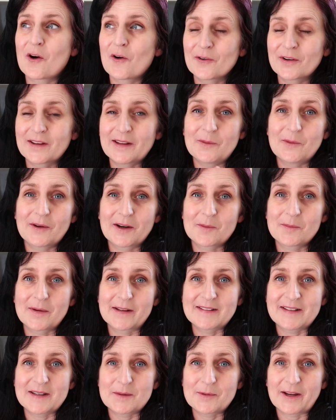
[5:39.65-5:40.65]
only one on my
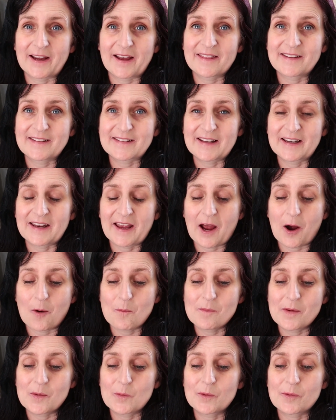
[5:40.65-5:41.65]
TBR that's going to help
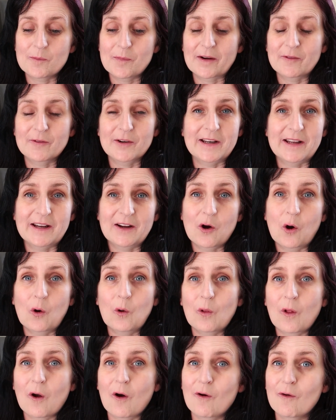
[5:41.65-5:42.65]
me with my reading
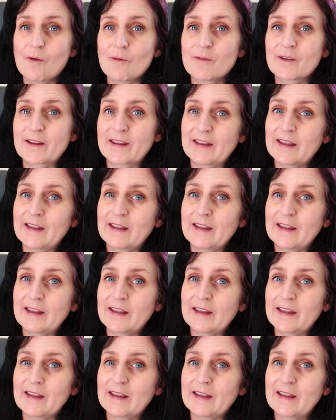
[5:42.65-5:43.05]
goal of